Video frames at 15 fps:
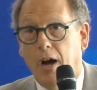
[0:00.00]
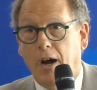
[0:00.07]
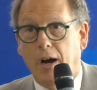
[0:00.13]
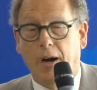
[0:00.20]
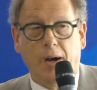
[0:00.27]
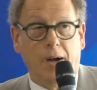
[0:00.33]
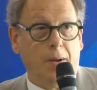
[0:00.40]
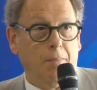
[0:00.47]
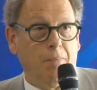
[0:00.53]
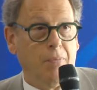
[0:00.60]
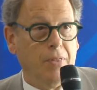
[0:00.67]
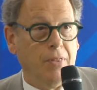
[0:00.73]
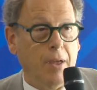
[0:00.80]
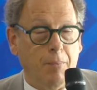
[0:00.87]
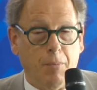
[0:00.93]

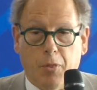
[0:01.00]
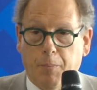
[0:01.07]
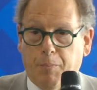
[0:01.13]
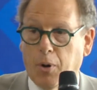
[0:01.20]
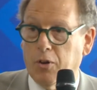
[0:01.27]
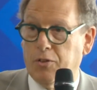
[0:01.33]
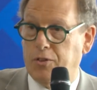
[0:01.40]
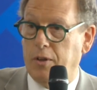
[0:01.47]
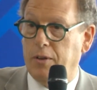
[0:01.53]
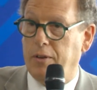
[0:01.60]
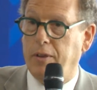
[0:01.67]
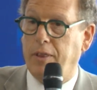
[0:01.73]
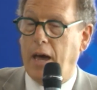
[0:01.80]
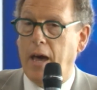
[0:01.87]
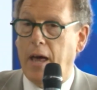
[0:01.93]
the
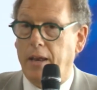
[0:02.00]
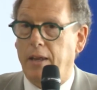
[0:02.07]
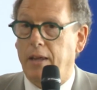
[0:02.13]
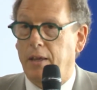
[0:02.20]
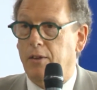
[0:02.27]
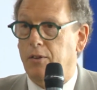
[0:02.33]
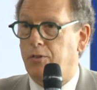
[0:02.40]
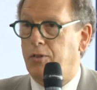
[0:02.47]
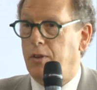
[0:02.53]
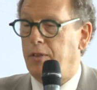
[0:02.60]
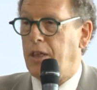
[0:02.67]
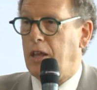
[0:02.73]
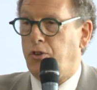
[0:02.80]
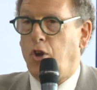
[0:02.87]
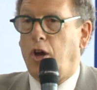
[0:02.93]
person that
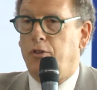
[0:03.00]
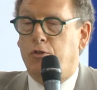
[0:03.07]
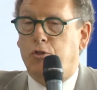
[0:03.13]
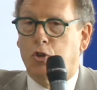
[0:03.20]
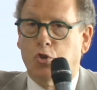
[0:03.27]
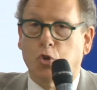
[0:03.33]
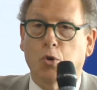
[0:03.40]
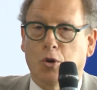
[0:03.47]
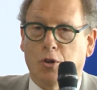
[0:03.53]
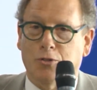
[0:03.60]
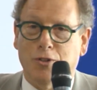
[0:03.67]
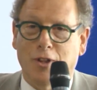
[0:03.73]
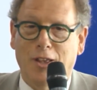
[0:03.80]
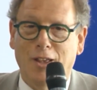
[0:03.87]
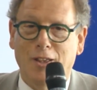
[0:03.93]
does the
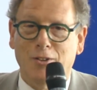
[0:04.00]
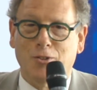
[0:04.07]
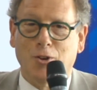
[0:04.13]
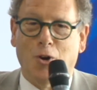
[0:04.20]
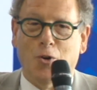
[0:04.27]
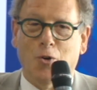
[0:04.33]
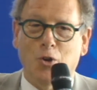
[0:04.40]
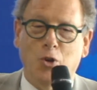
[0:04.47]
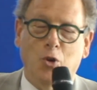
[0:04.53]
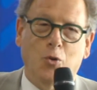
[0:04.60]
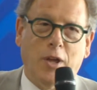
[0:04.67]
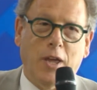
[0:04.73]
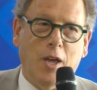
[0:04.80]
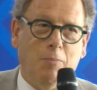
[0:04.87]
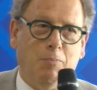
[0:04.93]
tools. So you
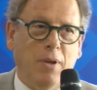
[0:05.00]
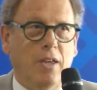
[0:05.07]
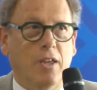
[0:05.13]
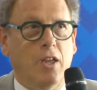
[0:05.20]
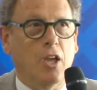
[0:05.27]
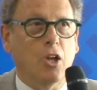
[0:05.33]
can't be